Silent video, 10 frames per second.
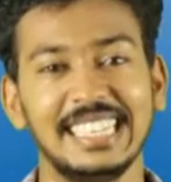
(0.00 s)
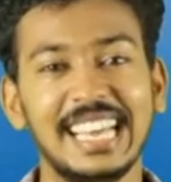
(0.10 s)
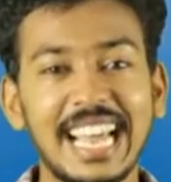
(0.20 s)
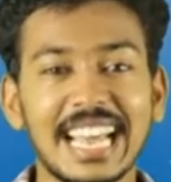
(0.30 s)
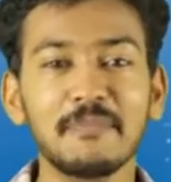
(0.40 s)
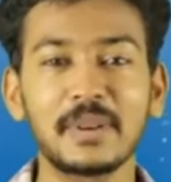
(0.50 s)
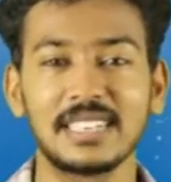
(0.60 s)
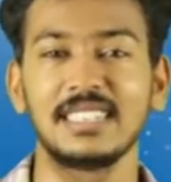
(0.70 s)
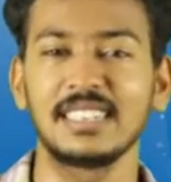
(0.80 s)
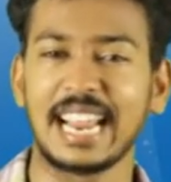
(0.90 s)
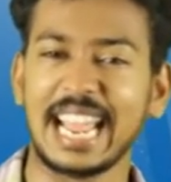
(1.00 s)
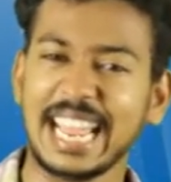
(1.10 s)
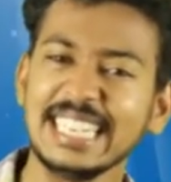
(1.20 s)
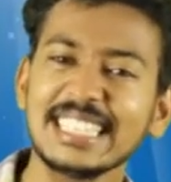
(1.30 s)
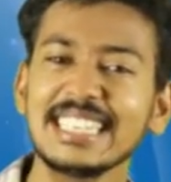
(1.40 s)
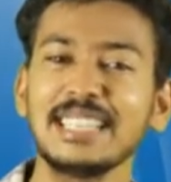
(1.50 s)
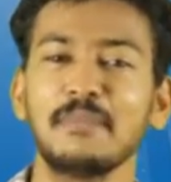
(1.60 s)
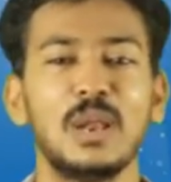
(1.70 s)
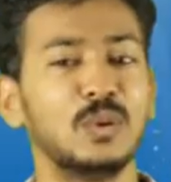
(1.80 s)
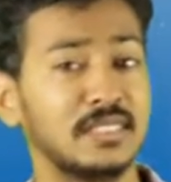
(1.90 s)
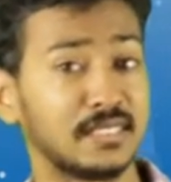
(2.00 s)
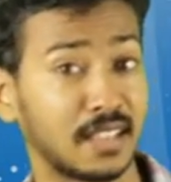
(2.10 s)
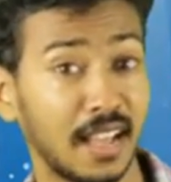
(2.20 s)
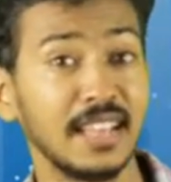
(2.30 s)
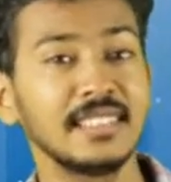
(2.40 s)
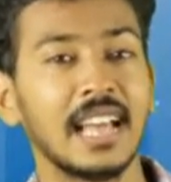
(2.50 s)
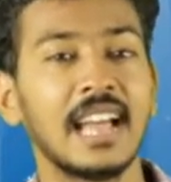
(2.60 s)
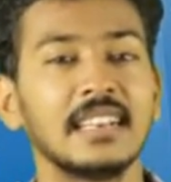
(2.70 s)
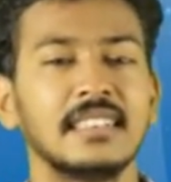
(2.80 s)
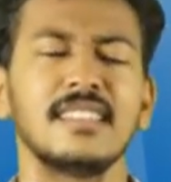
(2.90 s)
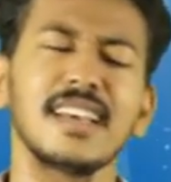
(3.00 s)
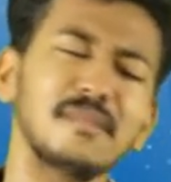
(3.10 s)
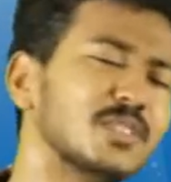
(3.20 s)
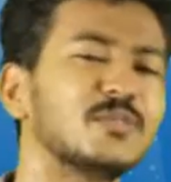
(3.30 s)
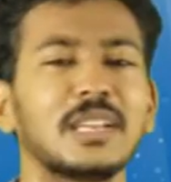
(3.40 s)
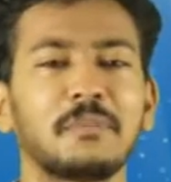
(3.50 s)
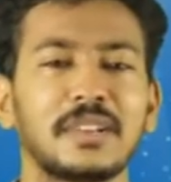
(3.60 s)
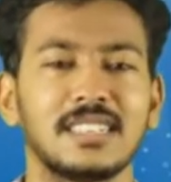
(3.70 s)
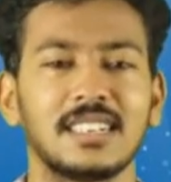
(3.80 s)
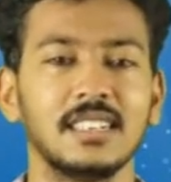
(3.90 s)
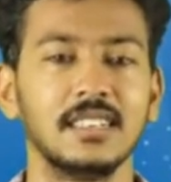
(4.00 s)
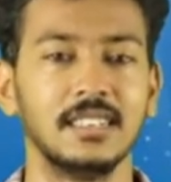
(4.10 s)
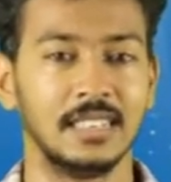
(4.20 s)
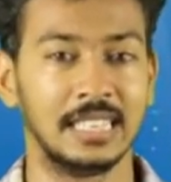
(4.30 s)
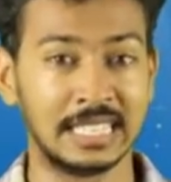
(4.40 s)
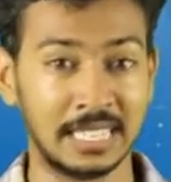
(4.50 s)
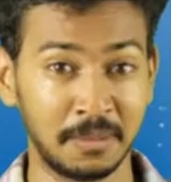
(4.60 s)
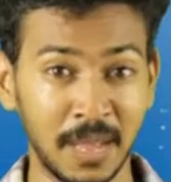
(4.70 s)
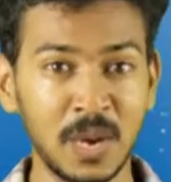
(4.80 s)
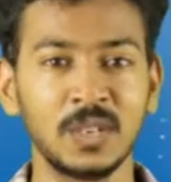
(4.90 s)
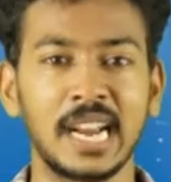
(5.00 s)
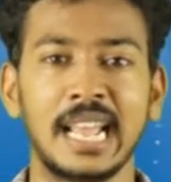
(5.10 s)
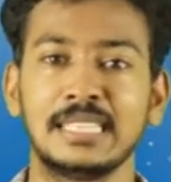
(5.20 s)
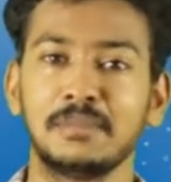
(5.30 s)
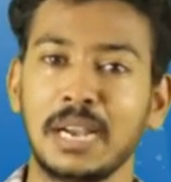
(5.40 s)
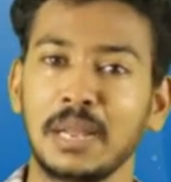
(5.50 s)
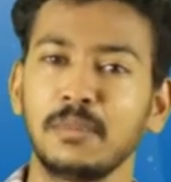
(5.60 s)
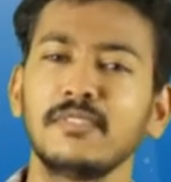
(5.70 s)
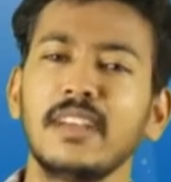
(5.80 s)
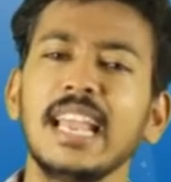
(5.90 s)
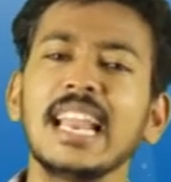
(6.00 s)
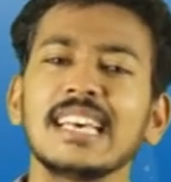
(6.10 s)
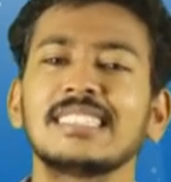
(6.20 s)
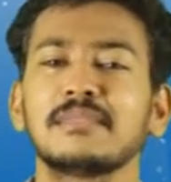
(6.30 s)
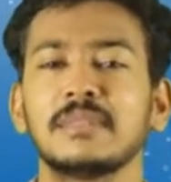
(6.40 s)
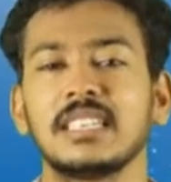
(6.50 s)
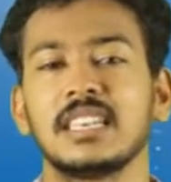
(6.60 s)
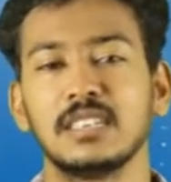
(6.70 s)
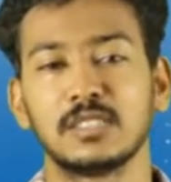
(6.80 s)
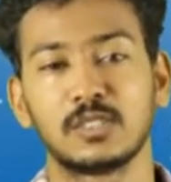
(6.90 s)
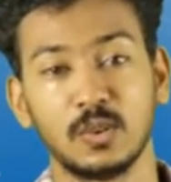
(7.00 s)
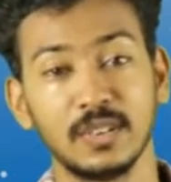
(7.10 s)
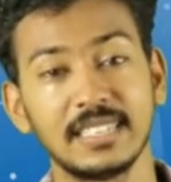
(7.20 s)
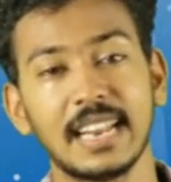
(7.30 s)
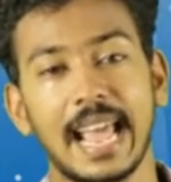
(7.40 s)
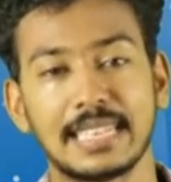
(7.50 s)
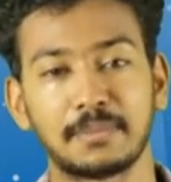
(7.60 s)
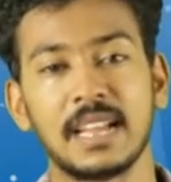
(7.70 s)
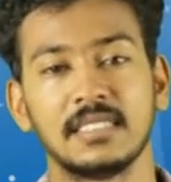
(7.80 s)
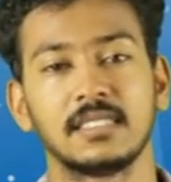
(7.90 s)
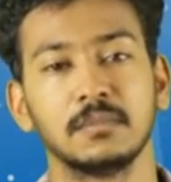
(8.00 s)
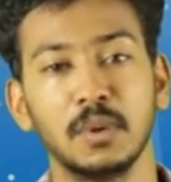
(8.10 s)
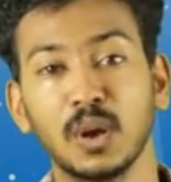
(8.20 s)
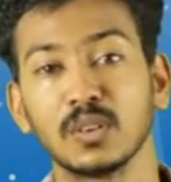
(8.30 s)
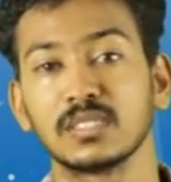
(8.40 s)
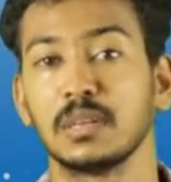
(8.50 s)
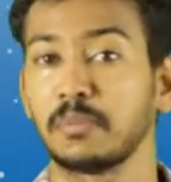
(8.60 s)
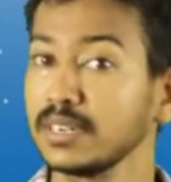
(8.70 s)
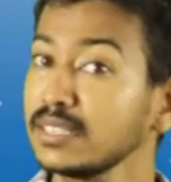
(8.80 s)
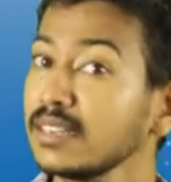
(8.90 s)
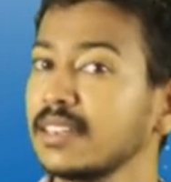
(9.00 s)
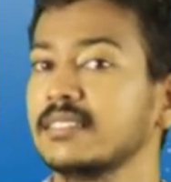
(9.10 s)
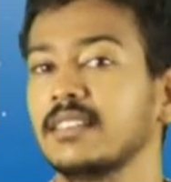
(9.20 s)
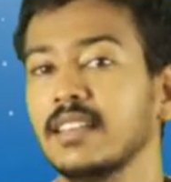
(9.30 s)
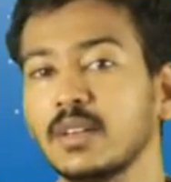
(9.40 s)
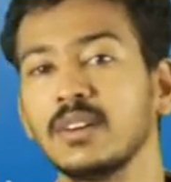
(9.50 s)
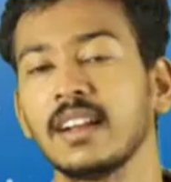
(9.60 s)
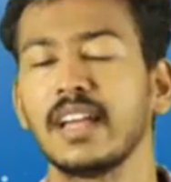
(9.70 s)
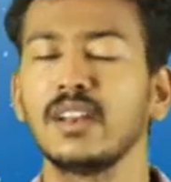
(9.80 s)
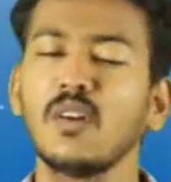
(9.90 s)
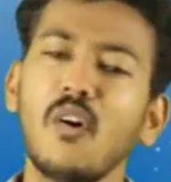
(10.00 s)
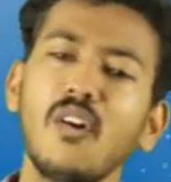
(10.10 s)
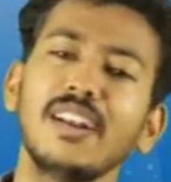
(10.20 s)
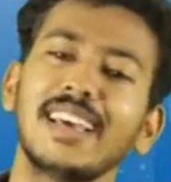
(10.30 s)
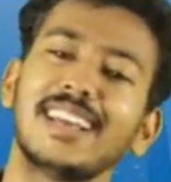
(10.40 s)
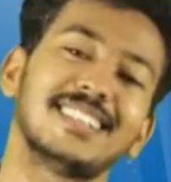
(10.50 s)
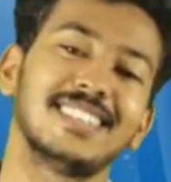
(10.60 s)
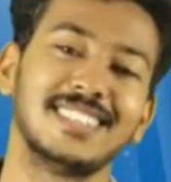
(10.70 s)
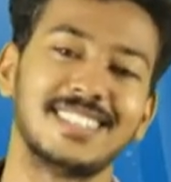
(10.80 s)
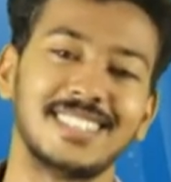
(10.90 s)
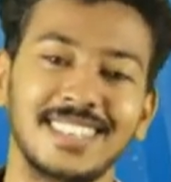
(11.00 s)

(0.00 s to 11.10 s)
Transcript: The air pressure inside the balloon is higher than the atmospheric pressure. The balloon is made up of elastic material, so it expands because the pressure is equal in all directions.